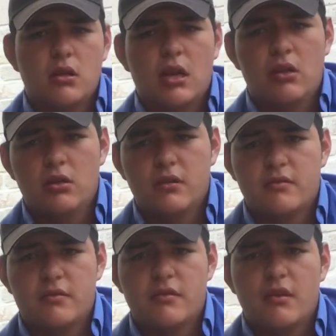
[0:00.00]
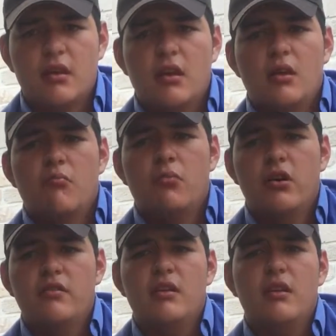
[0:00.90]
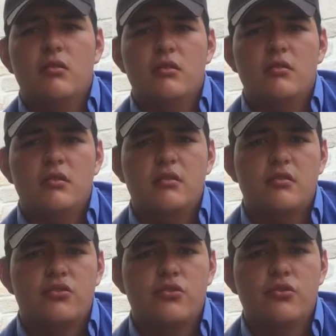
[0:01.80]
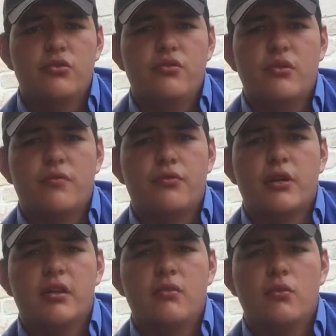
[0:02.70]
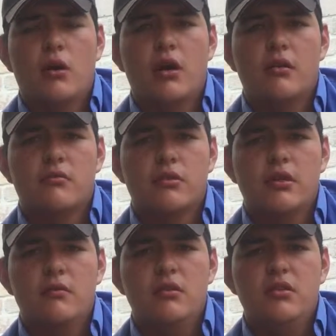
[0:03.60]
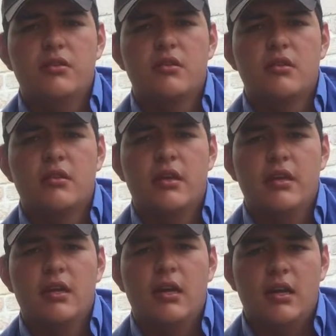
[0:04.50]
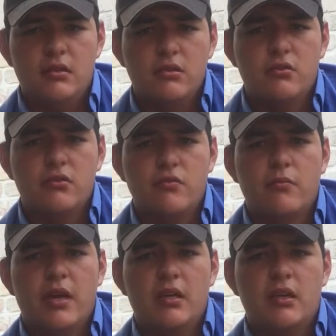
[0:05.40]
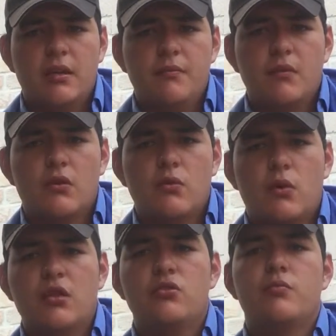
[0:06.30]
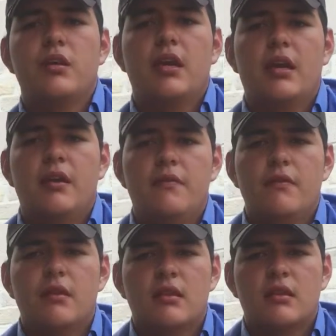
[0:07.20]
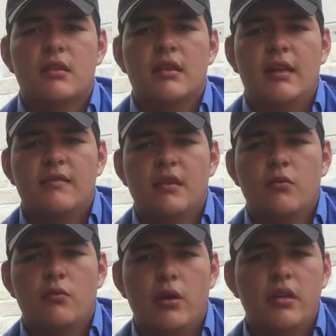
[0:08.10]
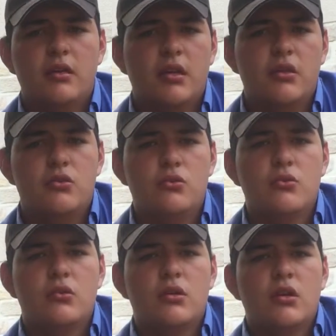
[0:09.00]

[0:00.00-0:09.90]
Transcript: adolescents. Most adolescents choose friends who are rebels. Their attitudes make them want to behave the same way they do,